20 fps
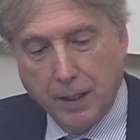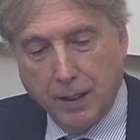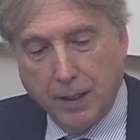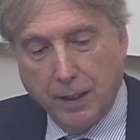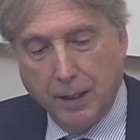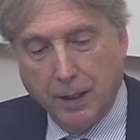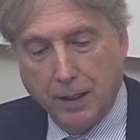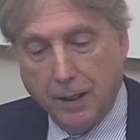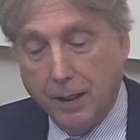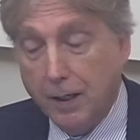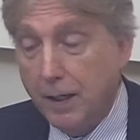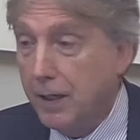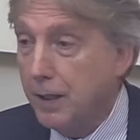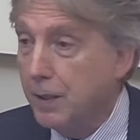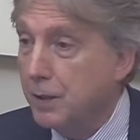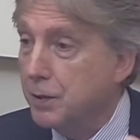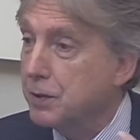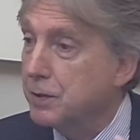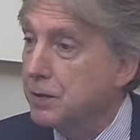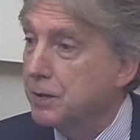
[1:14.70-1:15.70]

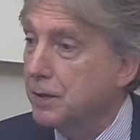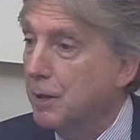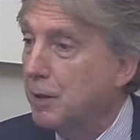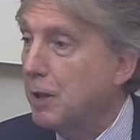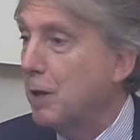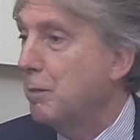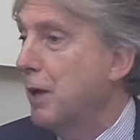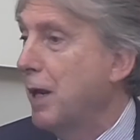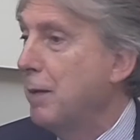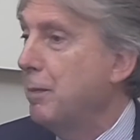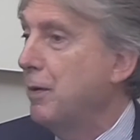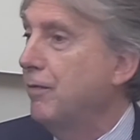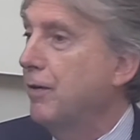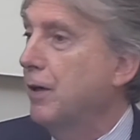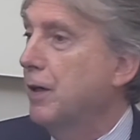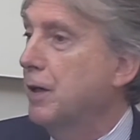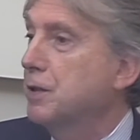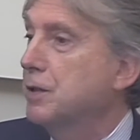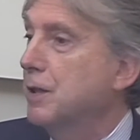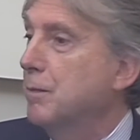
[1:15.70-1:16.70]
is that there may be
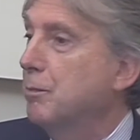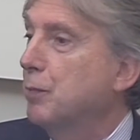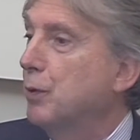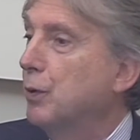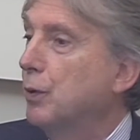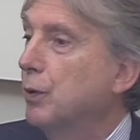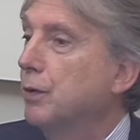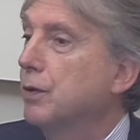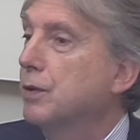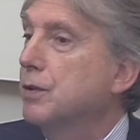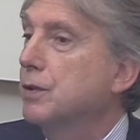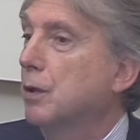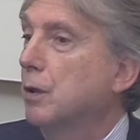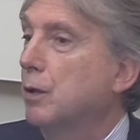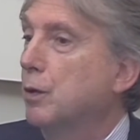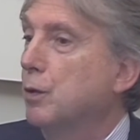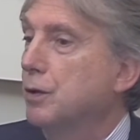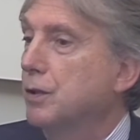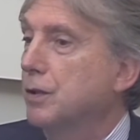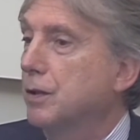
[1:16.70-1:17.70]
very simple
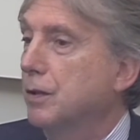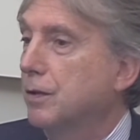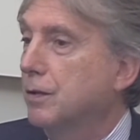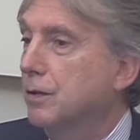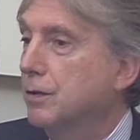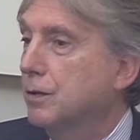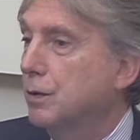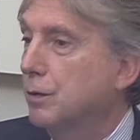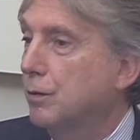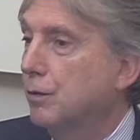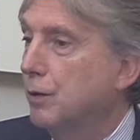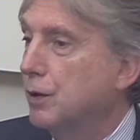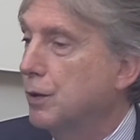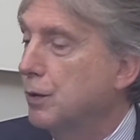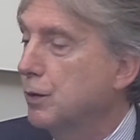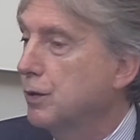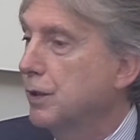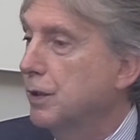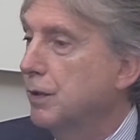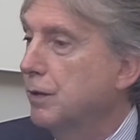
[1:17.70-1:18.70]
solutions to
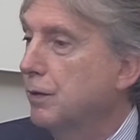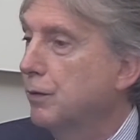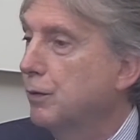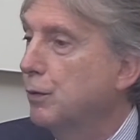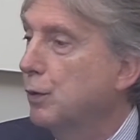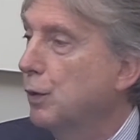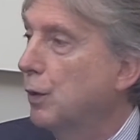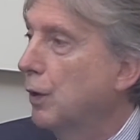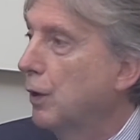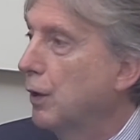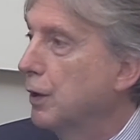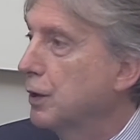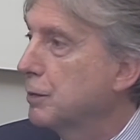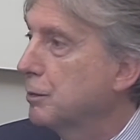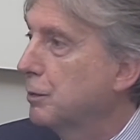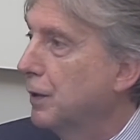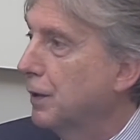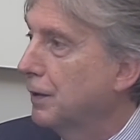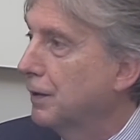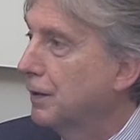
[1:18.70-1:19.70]
reducing food loss,
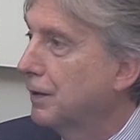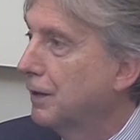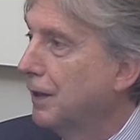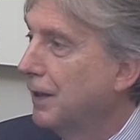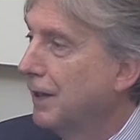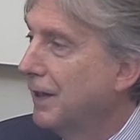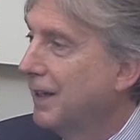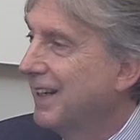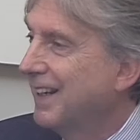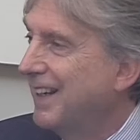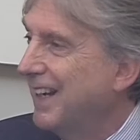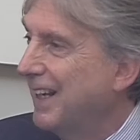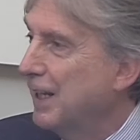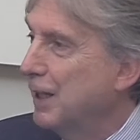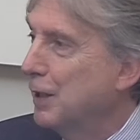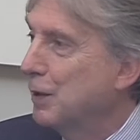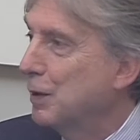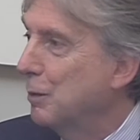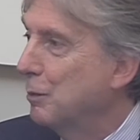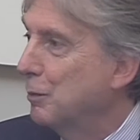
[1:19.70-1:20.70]
but
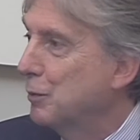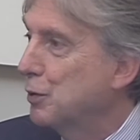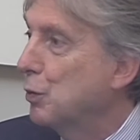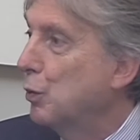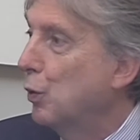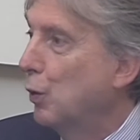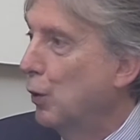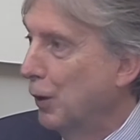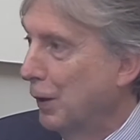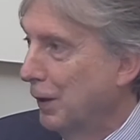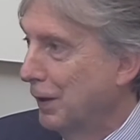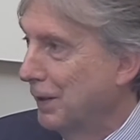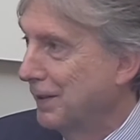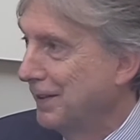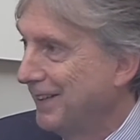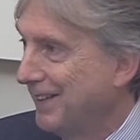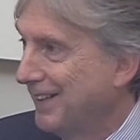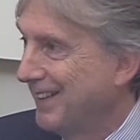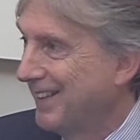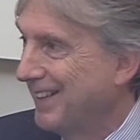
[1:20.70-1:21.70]
getting them to work,
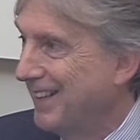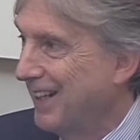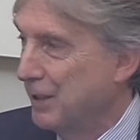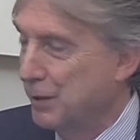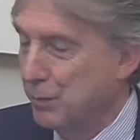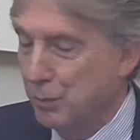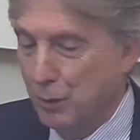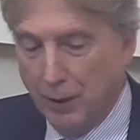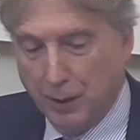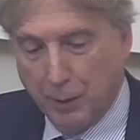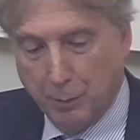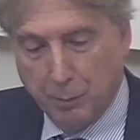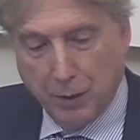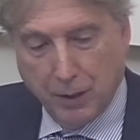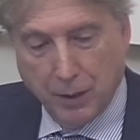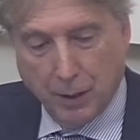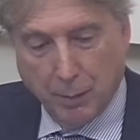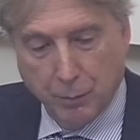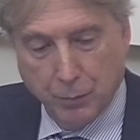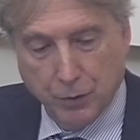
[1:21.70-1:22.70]
that's where it
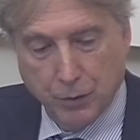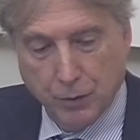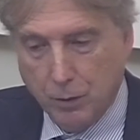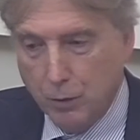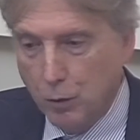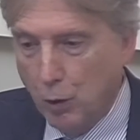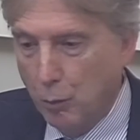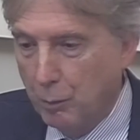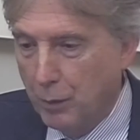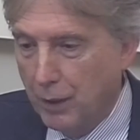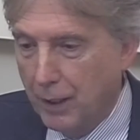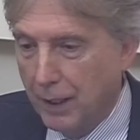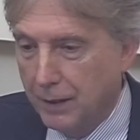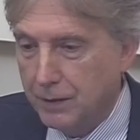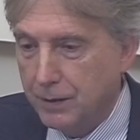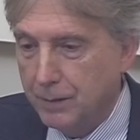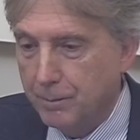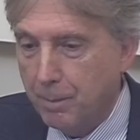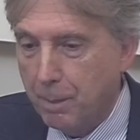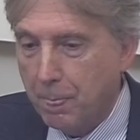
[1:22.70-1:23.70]
becomes
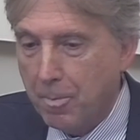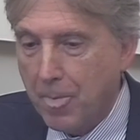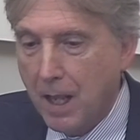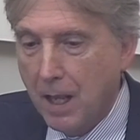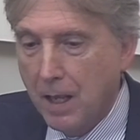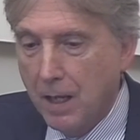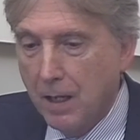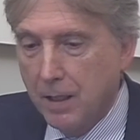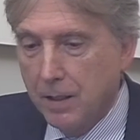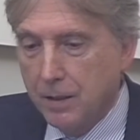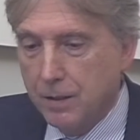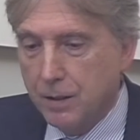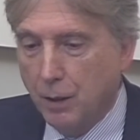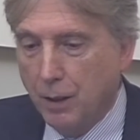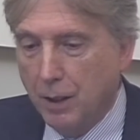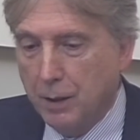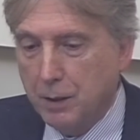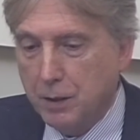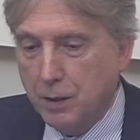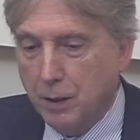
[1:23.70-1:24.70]
complex.
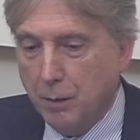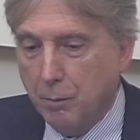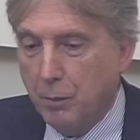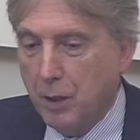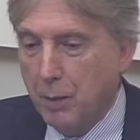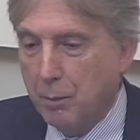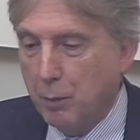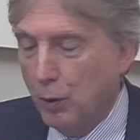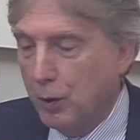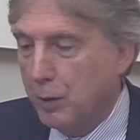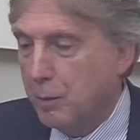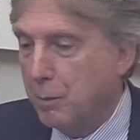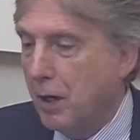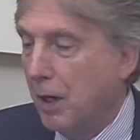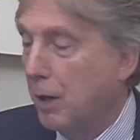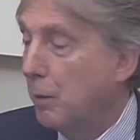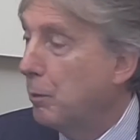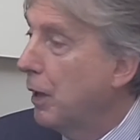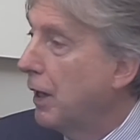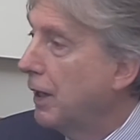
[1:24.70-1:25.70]
So that's important to
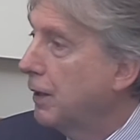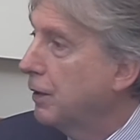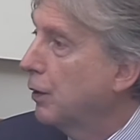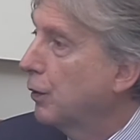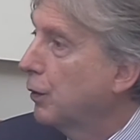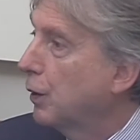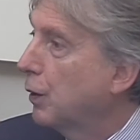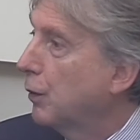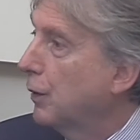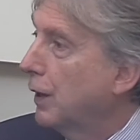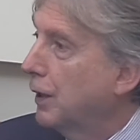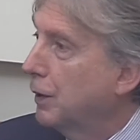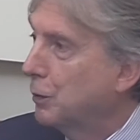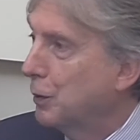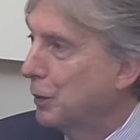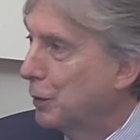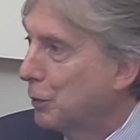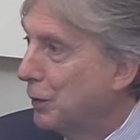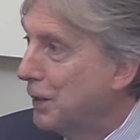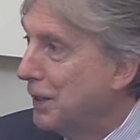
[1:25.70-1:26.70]
bear in mind, although I
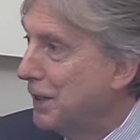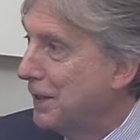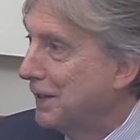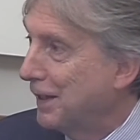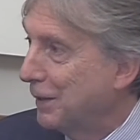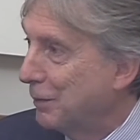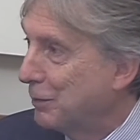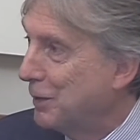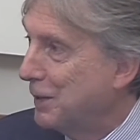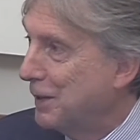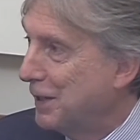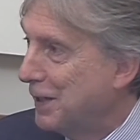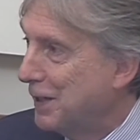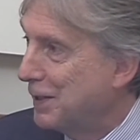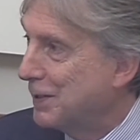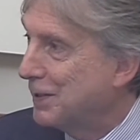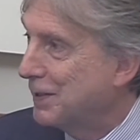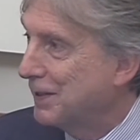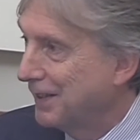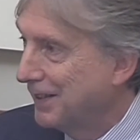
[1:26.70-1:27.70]
do agree that we
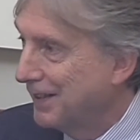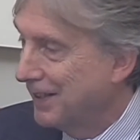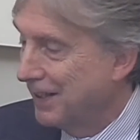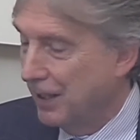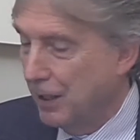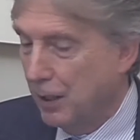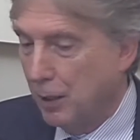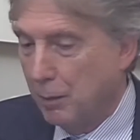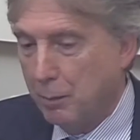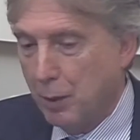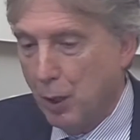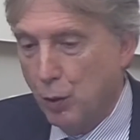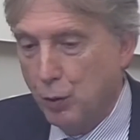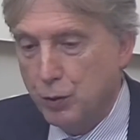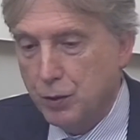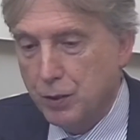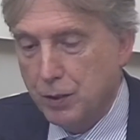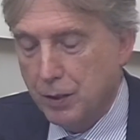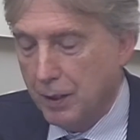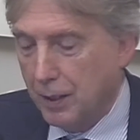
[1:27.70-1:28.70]
need
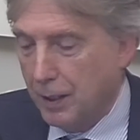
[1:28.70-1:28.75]
both,